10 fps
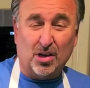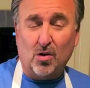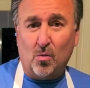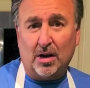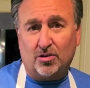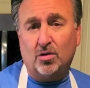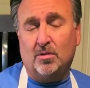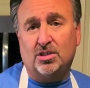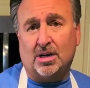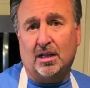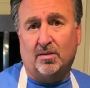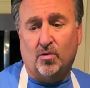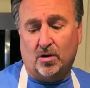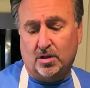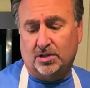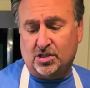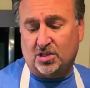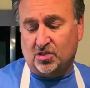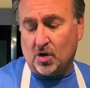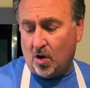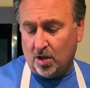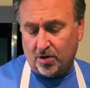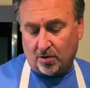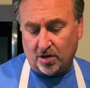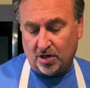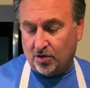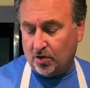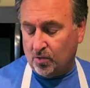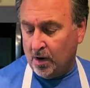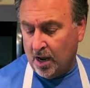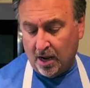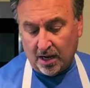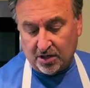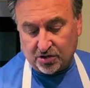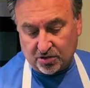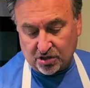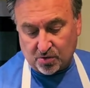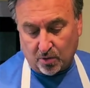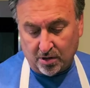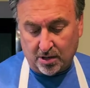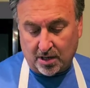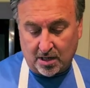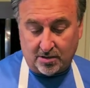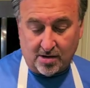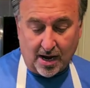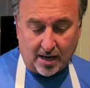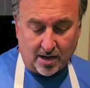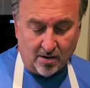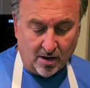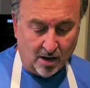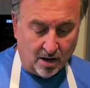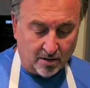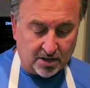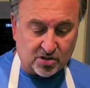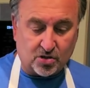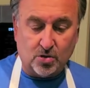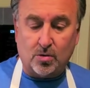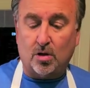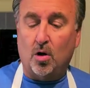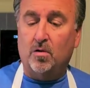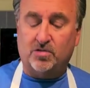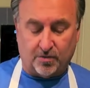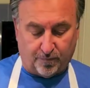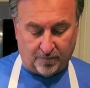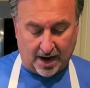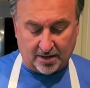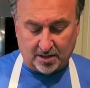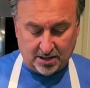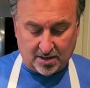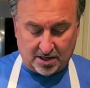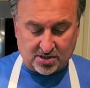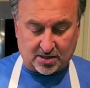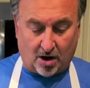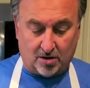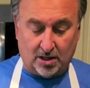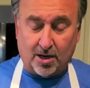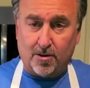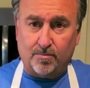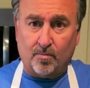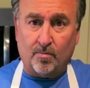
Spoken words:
You don't want too much olive oil in this because all you're going to do is you're just really going to take these 2 cloves of finely diced garlic